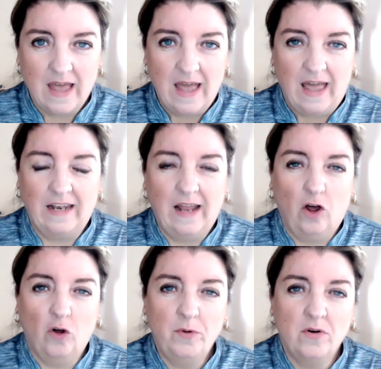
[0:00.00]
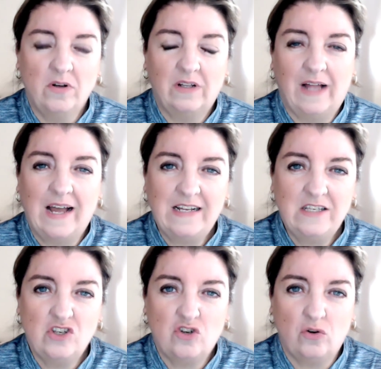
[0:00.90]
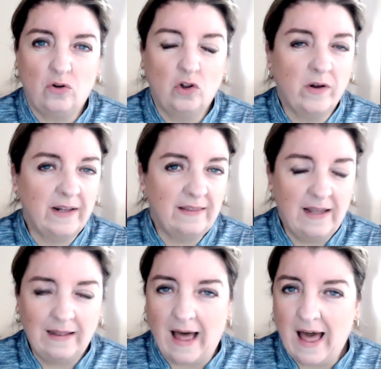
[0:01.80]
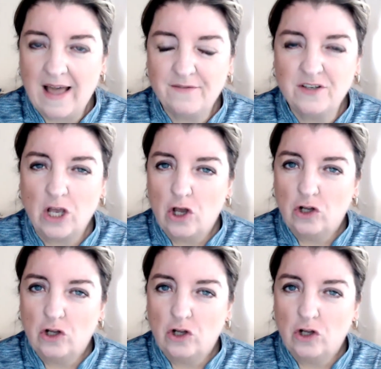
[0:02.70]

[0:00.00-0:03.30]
And help your clients to look at their lives,